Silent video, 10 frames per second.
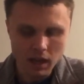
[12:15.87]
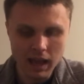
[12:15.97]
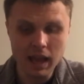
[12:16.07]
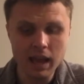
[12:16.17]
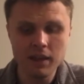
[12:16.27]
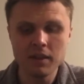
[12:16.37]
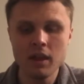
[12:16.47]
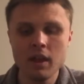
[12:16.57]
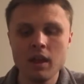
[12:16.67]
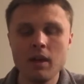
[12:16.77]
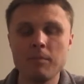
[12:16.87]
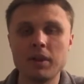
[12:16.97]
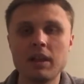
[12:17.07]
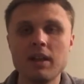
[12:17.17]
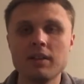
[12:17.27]

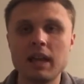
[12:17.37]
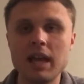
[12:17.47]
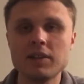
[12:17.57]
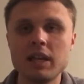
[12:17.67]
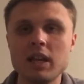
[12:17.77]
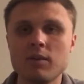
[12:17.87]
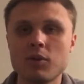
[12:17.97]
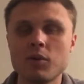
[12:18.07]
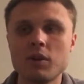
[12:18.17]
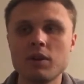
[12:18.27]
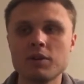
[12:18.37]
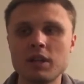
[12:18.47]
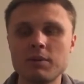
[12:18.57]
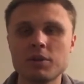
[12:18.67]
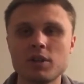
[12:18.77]
But then Case Keenum threw an
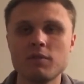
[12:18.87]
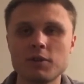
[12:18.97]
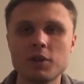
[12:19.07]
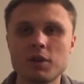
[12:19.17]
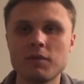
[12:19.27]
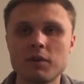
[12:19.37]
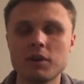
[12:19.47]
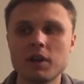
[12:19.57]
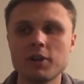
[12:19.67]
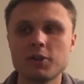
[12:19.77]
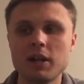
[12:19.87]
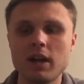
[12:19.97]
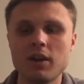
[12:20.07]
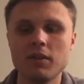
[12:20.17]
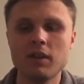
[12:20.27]
interception in return for a
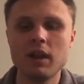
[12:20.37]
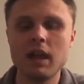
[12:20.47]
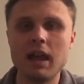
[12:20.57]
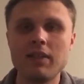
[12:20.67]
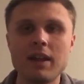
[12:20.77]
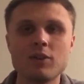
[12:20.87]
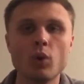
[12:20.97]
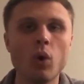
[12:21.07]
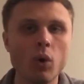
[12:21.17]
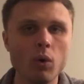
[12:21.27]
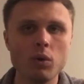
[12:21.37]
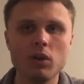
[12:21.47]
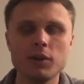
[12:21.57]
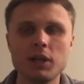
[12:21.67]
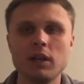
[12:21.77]
touchdown, and that
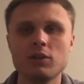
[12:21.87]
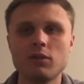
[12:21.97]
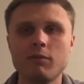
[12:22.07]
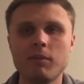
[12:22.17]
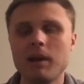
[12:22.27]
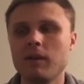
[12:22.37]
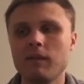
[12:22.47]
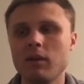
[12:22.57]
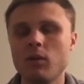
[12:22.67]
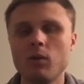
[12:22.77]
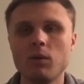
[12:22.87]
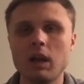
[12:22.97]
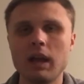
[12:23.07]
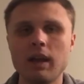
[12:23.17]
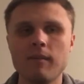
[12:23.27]
totally changed the momentum of the whole
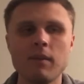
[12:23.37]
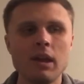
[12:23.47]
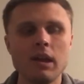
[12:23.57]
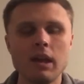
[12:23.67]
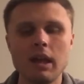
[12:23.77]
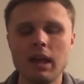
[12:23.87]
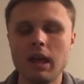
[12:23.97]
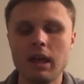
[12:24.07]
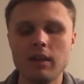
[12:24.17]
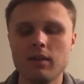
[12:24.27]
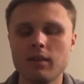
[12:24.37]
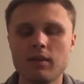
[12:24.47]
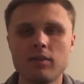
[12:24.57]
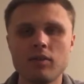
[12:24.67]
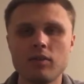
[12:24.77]
game. It
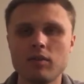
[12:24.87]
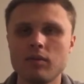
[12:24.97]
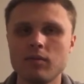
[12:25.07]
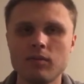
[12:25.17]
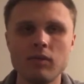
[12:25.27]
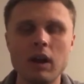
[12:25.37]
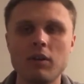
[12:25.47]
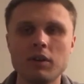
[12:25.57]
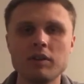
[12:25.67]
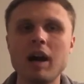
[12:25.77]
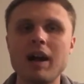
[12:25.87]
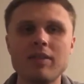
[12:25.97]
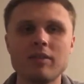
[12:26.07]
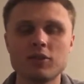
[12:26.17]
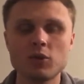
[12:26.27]
not only
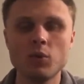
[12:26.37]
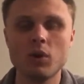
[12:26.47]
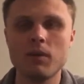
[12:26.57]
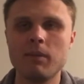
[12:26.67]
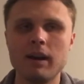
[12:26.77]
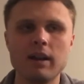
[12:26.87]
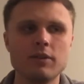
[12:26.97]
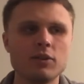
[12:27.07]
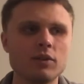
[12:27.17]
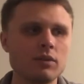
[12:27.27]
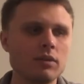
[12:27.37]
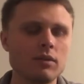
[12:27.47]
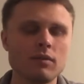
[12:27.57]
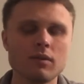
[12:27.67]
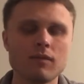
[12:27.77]
tied the score, but it just
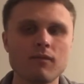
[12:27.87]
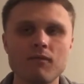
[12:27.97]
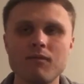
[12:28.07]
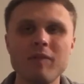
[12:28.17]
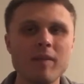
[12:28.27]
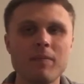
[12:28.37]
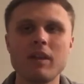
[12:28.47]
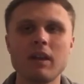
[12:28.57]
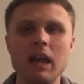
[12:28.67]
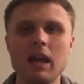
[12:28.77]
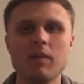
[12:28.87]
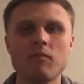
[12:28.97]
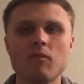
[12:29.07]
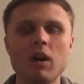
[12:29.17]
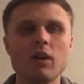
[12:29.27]
flipped the
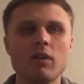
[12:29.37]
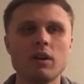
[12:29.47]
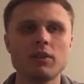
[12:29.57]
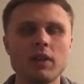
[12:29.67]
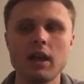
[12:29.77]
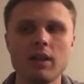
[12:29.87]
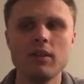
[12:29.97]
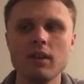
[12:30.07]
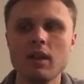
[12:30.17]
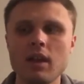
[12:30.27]
game right on its head.